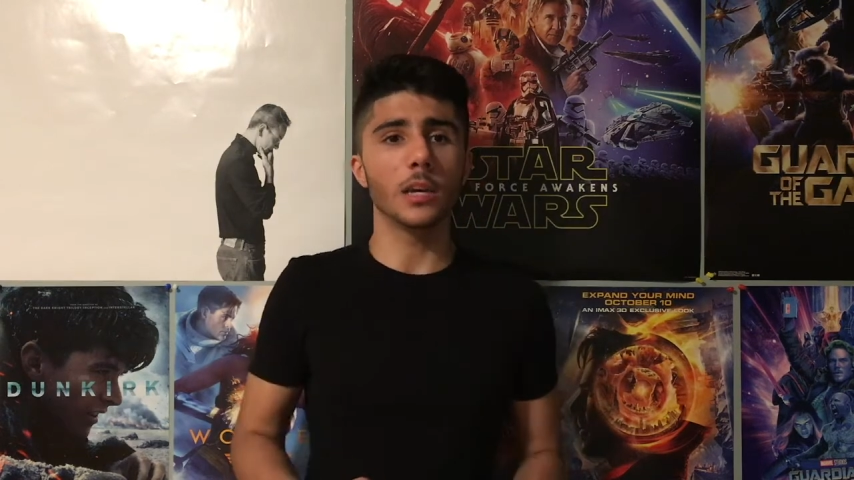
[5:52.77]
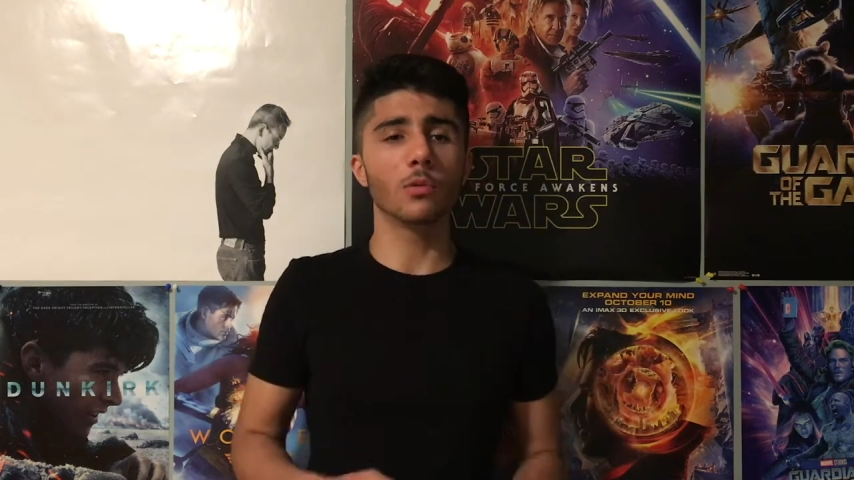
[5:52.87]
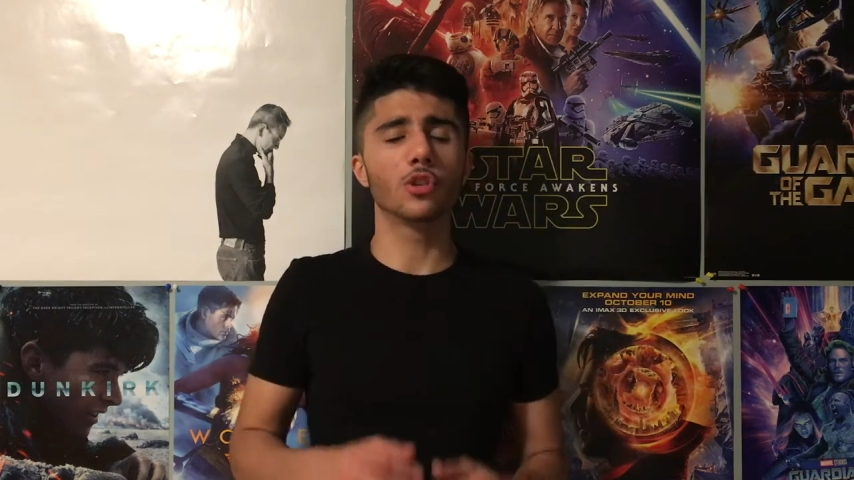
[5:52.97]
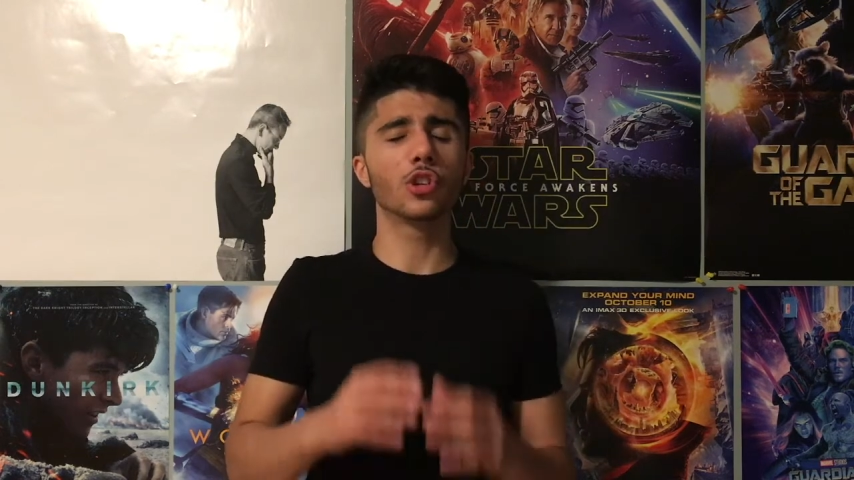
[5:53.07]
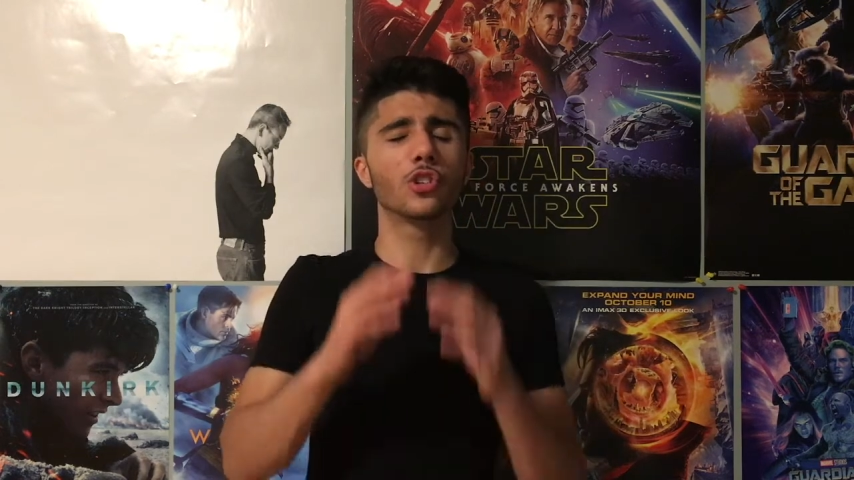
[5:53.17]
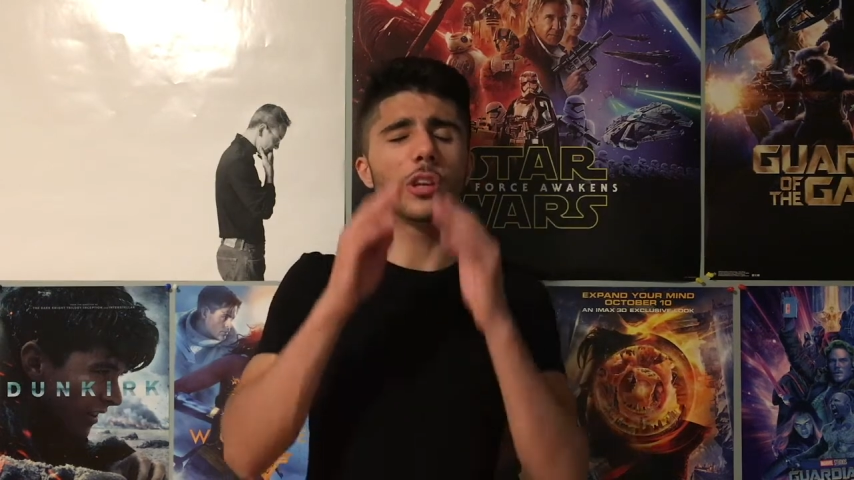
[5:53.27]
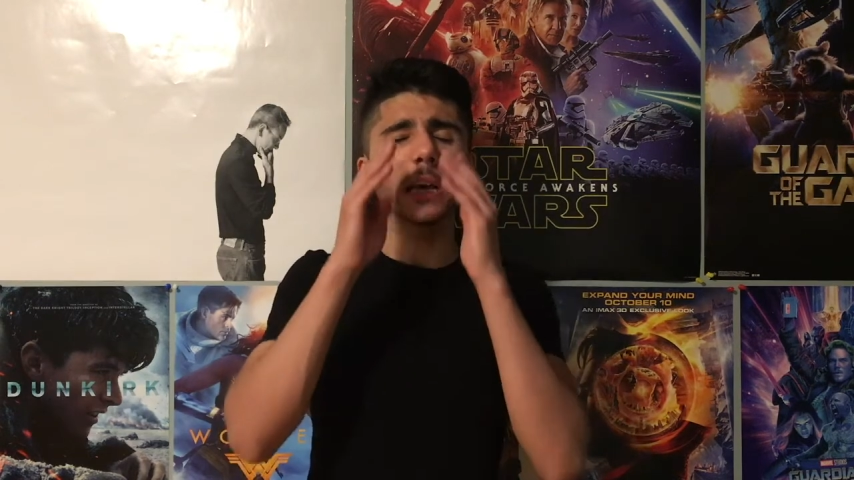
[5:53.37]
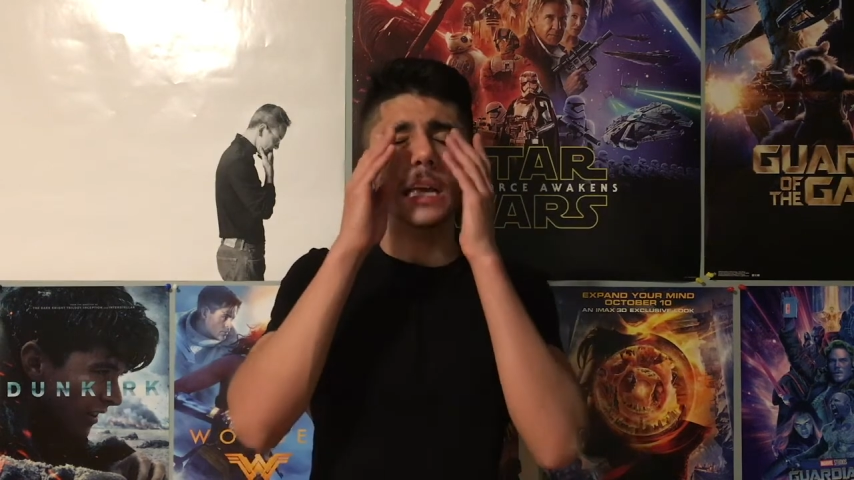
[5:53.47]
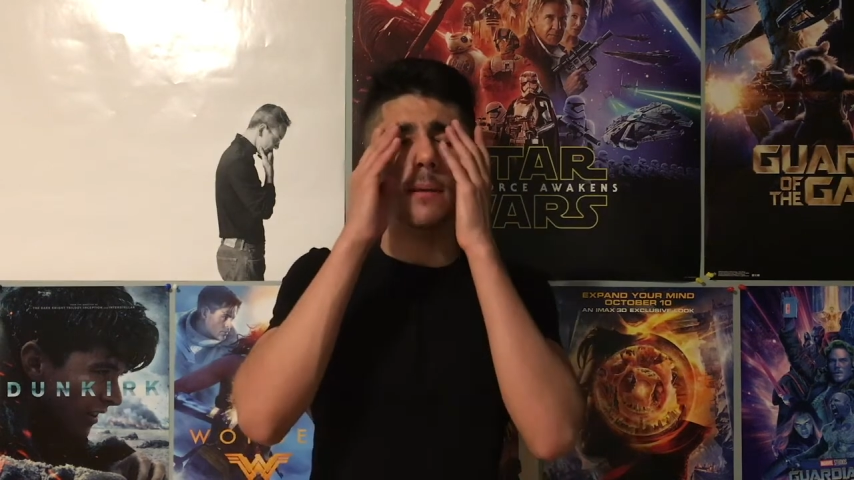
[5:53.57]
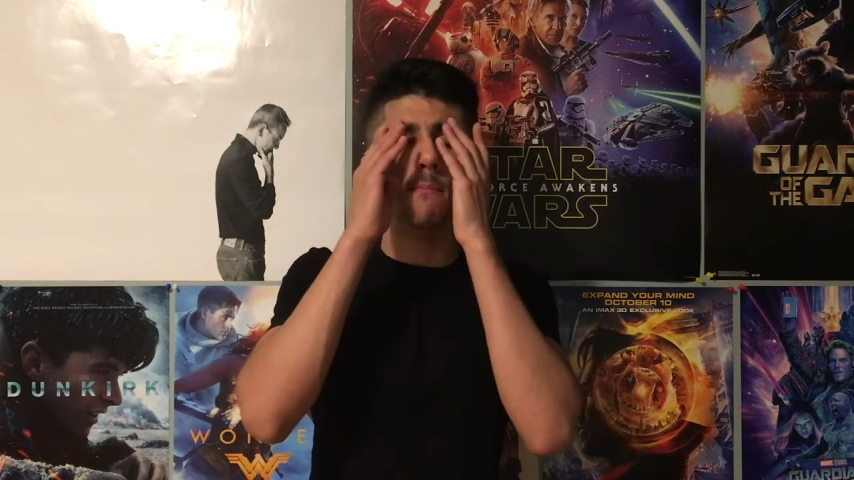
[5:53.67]
It was just
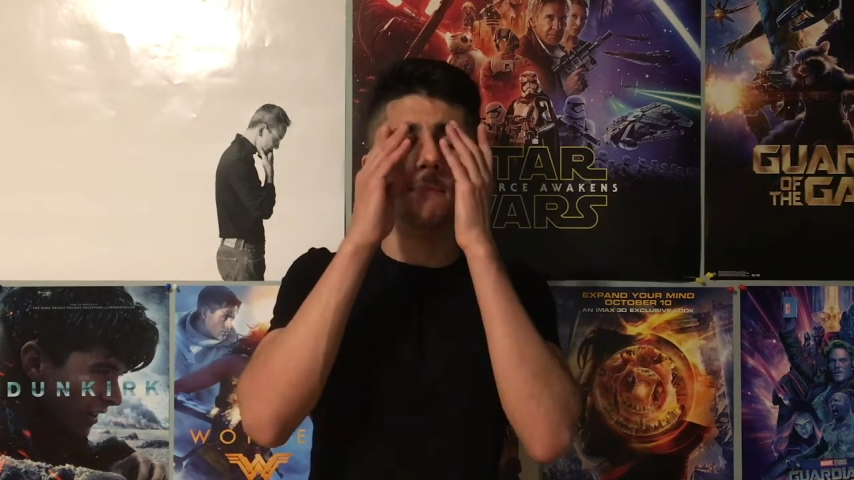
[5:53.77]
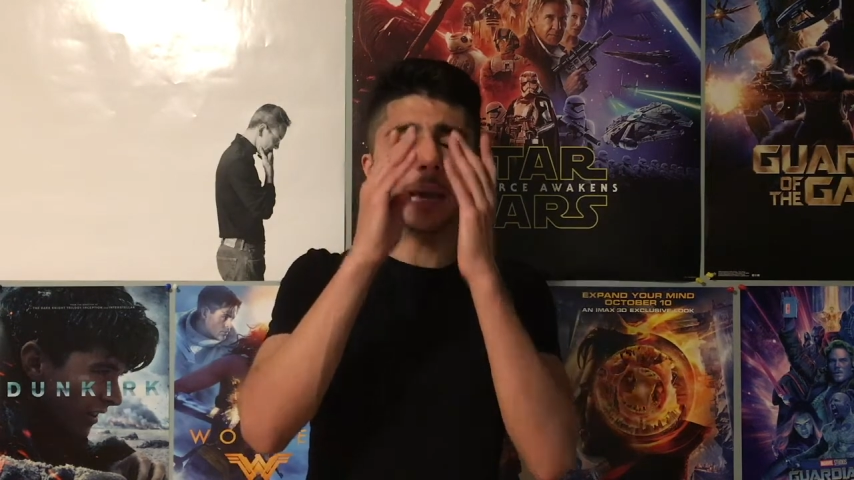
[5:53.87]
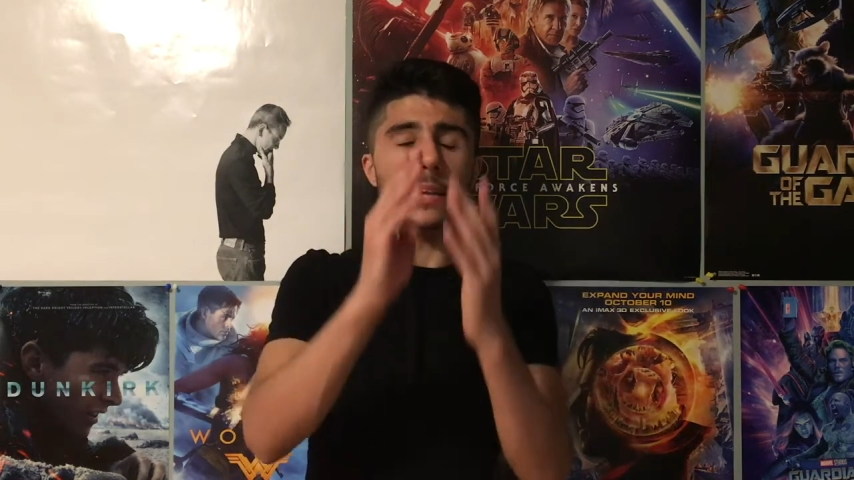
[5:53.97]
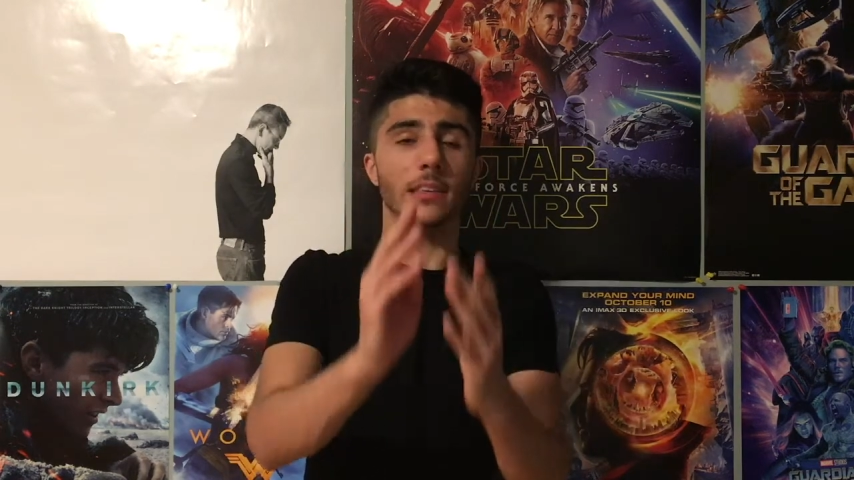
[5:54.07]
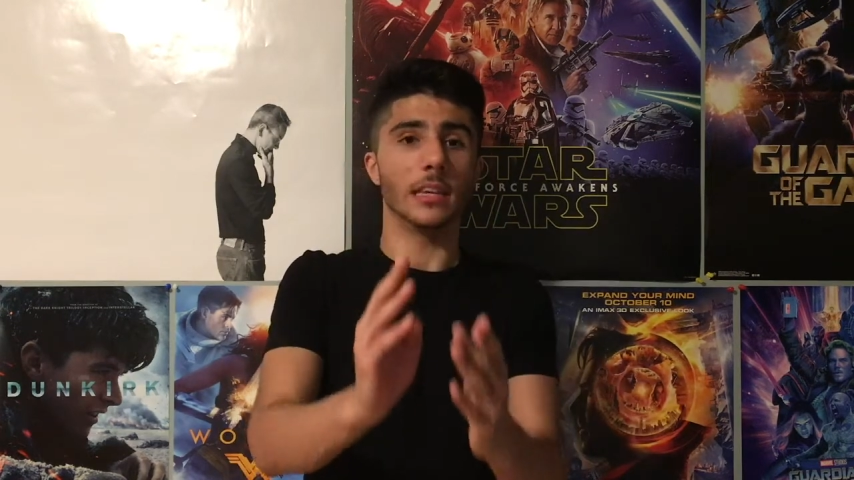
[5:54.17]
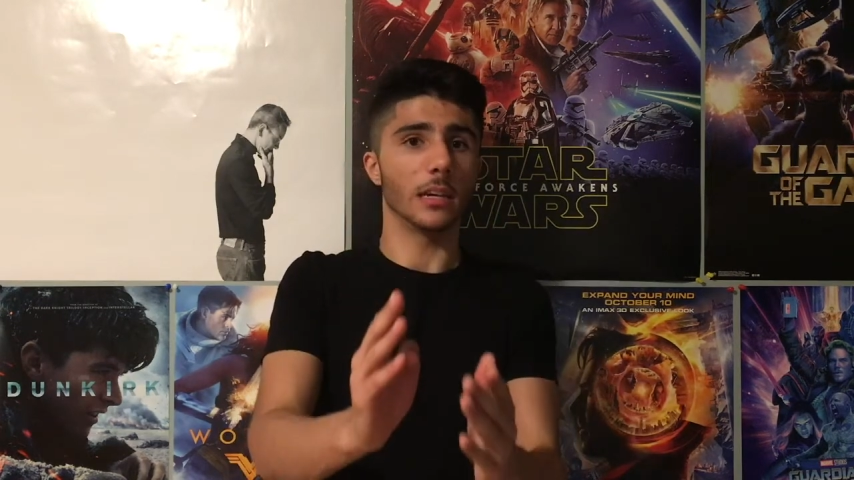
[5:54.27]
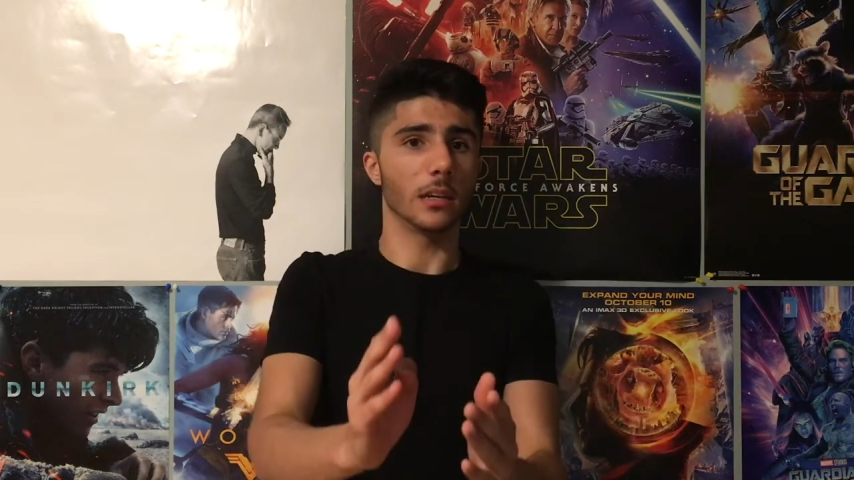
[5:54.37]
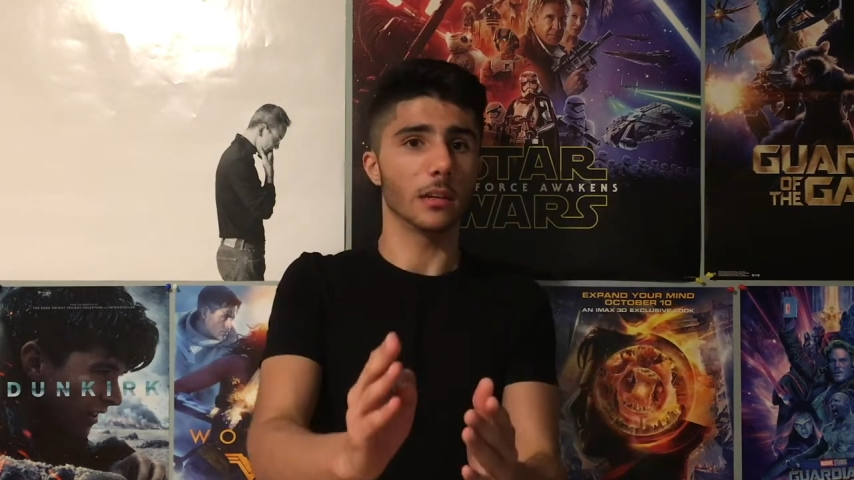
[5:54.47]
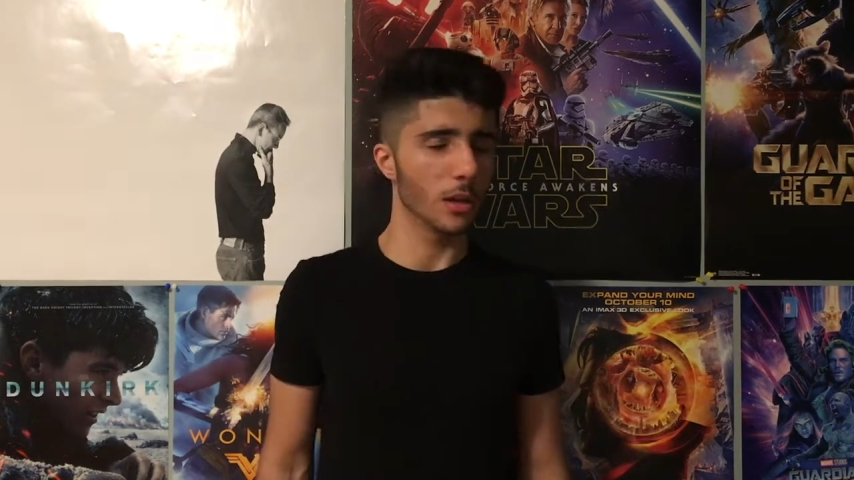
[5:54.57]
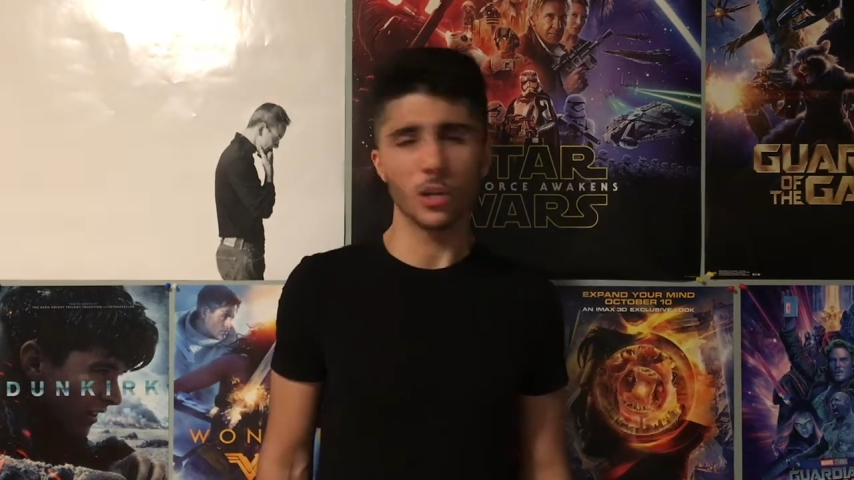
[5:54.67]
amazing.